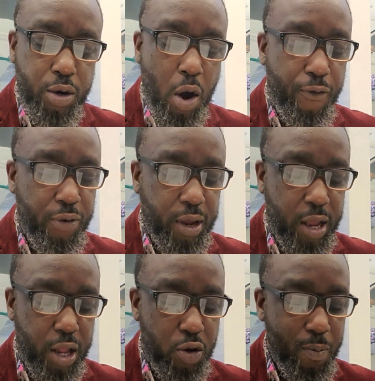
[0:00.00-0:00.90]
Don't
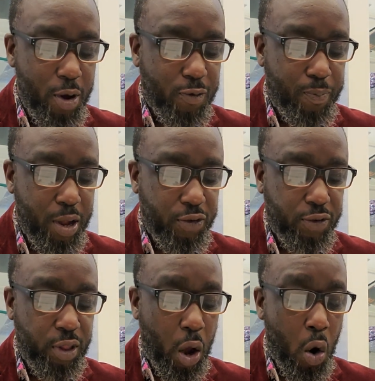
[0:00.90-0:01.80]
forget, you must pitch
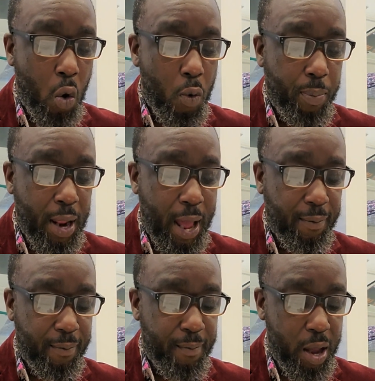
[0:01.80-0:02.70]
the old black
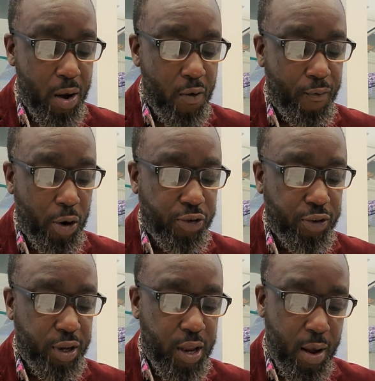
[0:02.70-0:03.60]
male versus
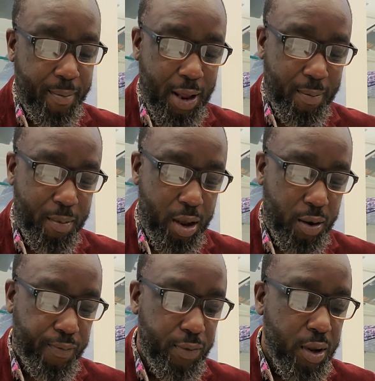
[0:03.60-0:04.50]
the young black
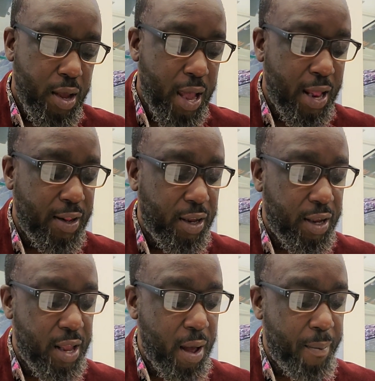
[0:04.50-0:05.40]
male, and the
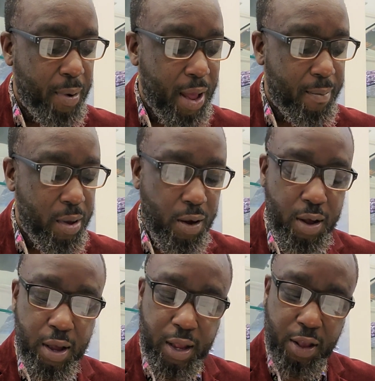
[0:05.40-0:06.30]
young black
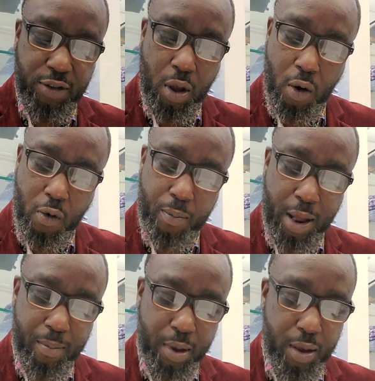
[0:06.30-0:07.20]
male against the old
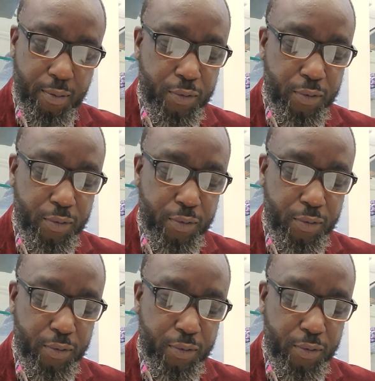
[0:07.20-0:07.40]
black male.